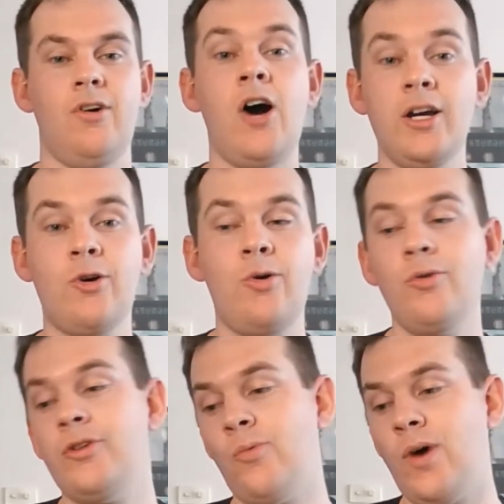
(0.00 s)
I
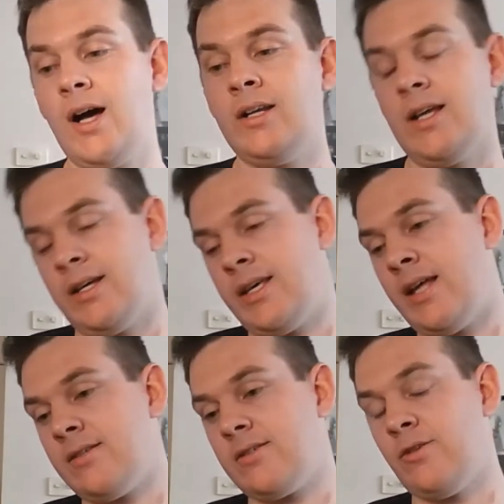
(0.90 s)
called the one
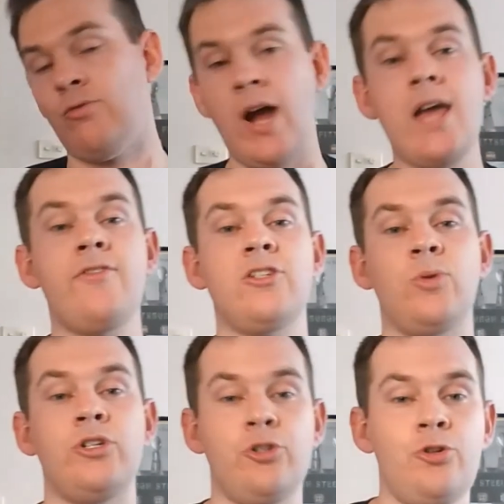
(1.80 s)
against the Ravens
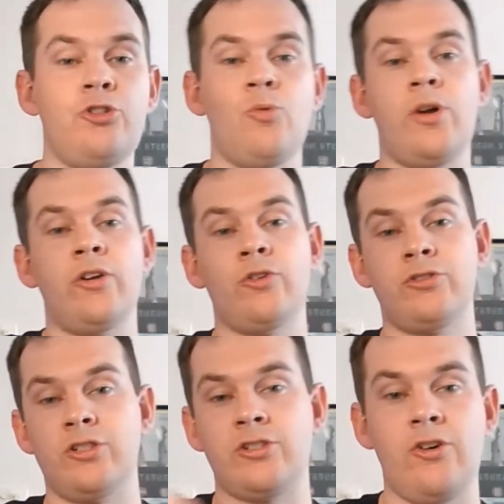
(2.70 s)
when Juju went
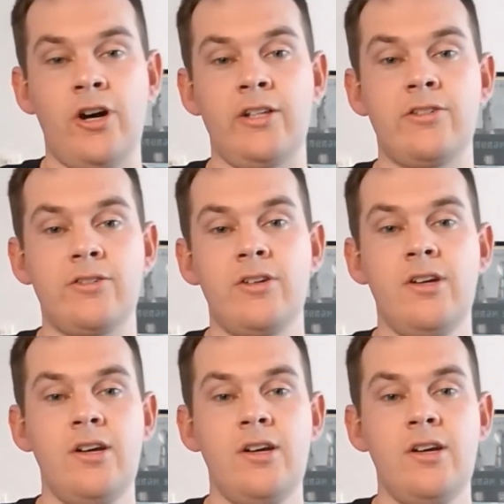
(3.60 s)
across the sides.